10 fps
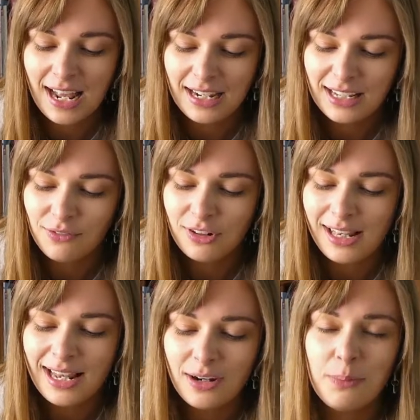and it gives you a
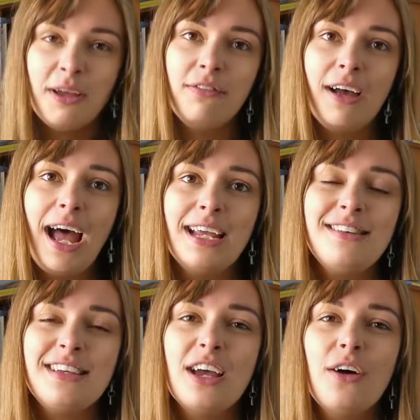little bit of an
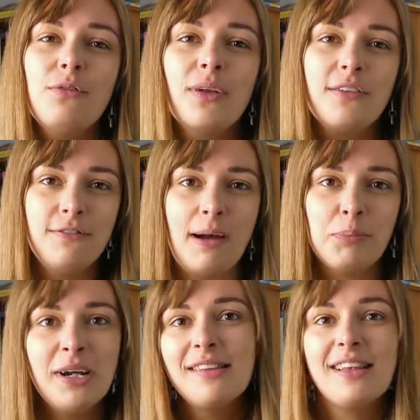idea of what the
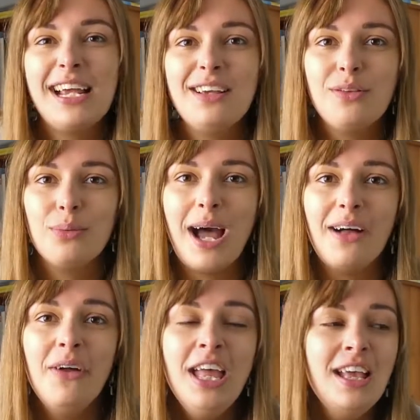fabric's like as
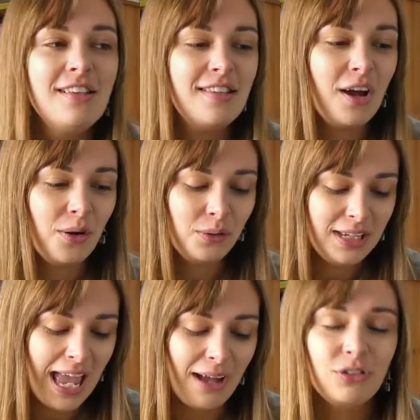well. So
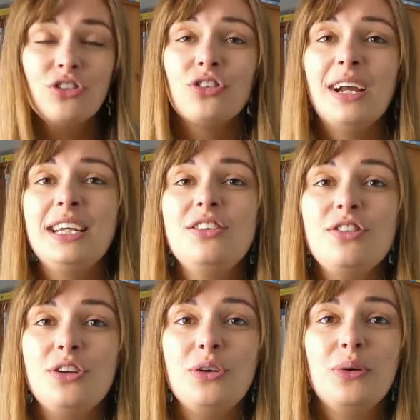yeah, just trying
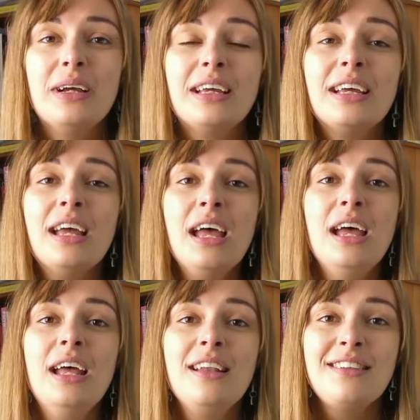to
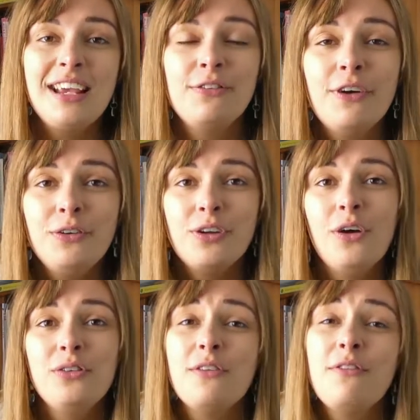take
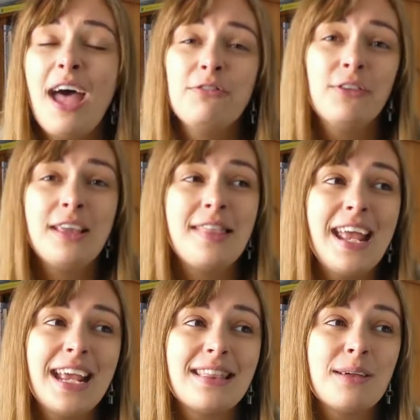photos of
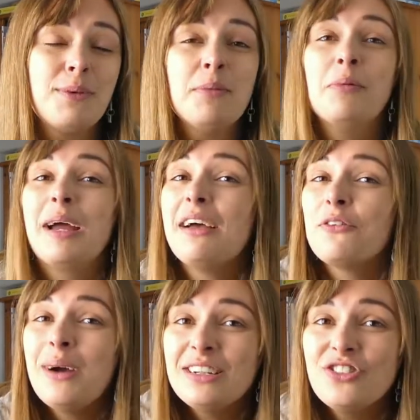everything that people might have
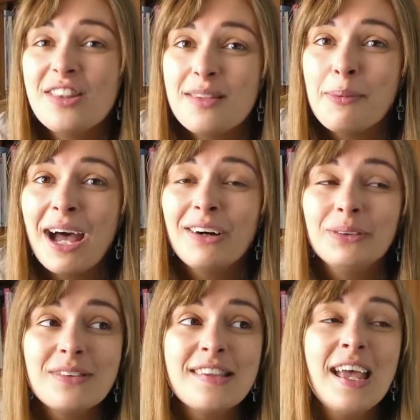questions
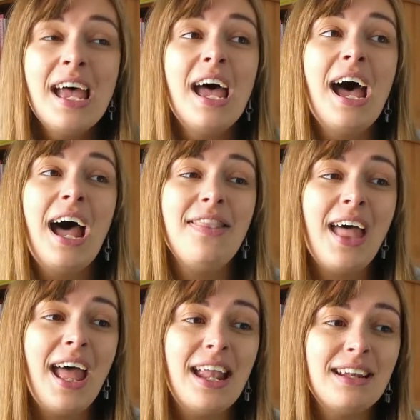about, and
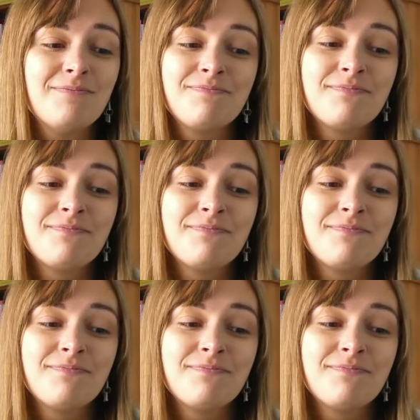then